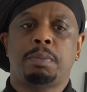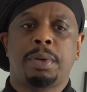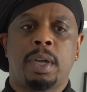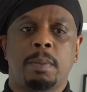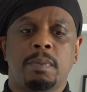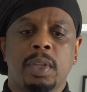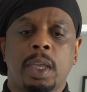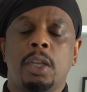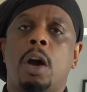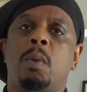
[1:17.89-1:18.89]
but
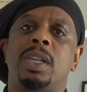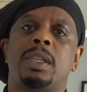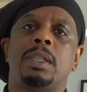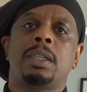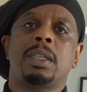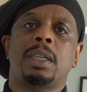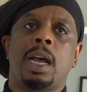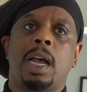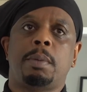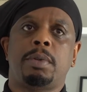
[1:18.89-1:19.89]
he always took the
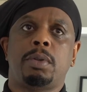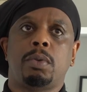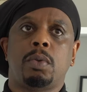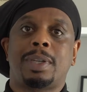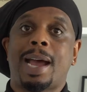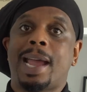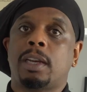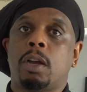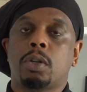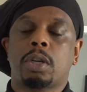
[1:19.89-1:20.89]
time to
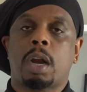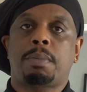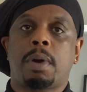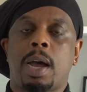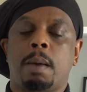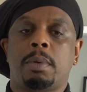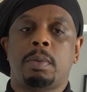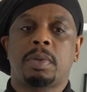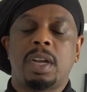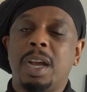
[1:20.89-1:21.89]
diagnose our
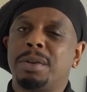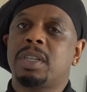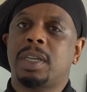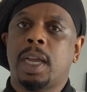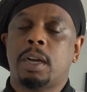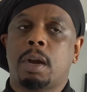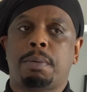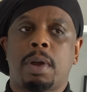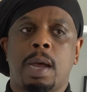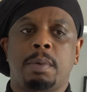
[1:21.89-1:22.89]
problems, understand our
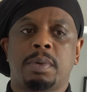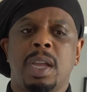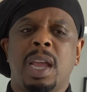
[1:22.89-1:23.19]
problems,